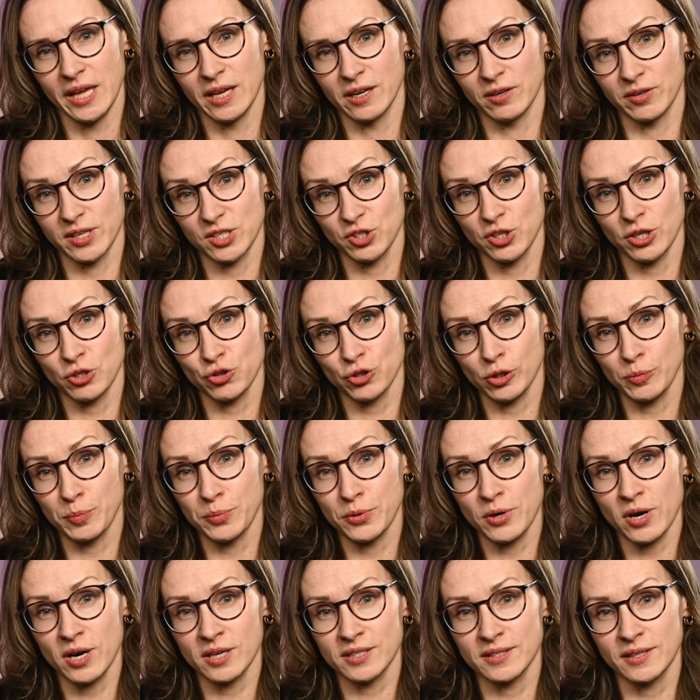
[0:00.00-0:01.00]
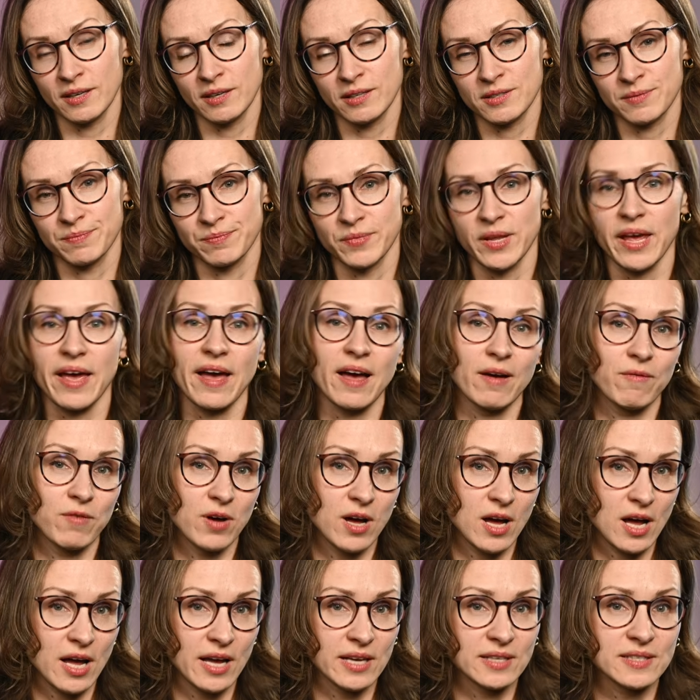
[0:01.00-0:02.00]
Residential proxies have
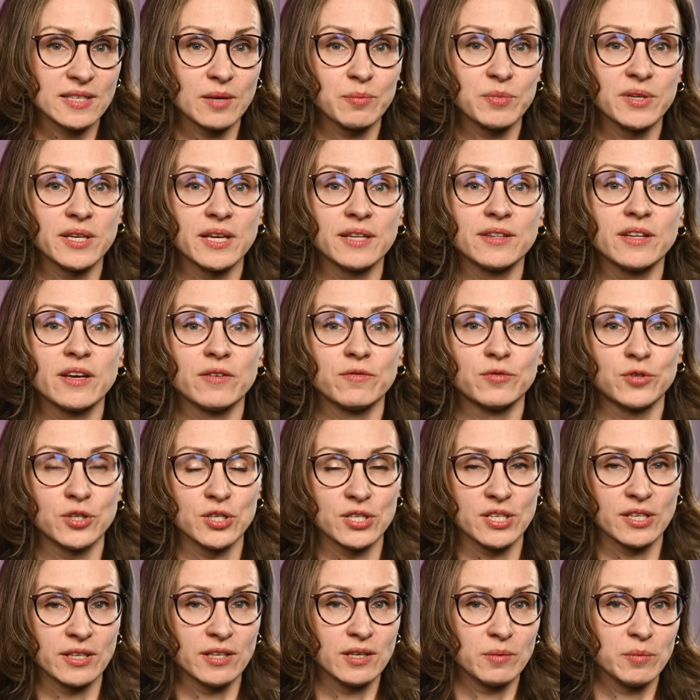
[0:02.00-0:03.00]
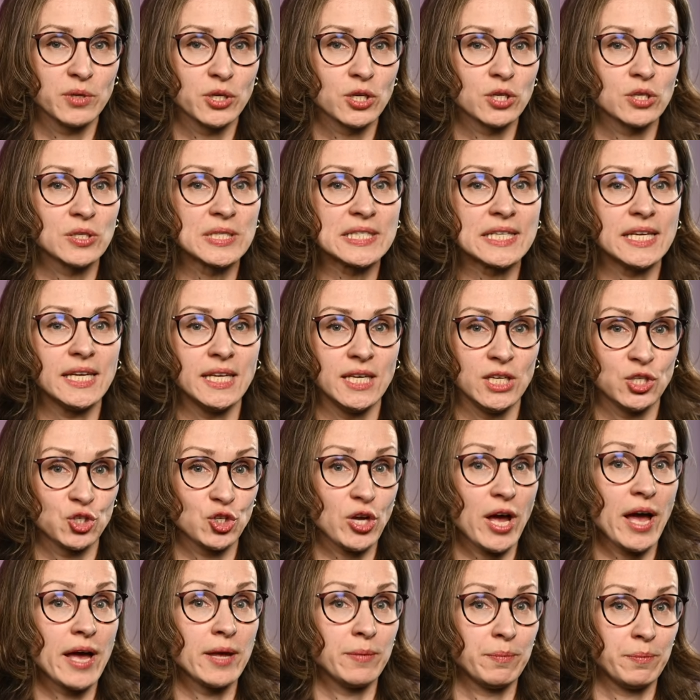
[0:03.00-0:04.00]
high subnet diversity because each
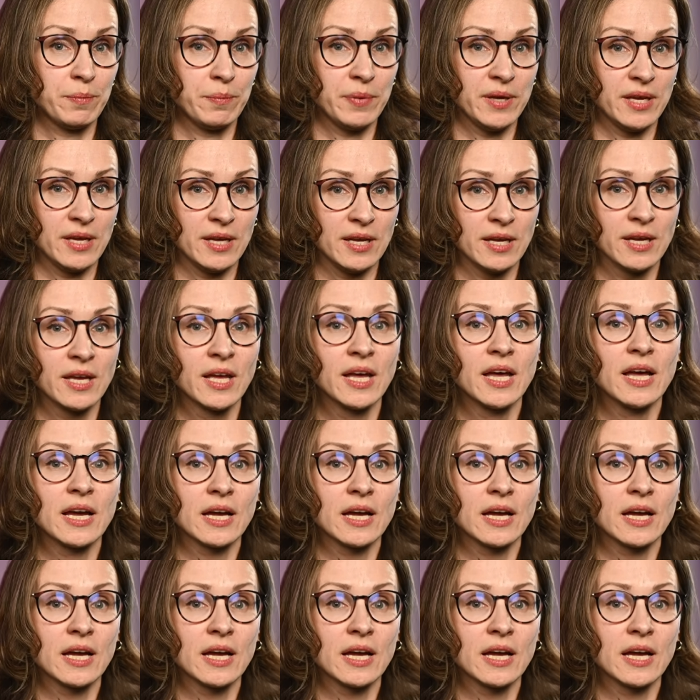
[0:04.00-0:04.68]
IP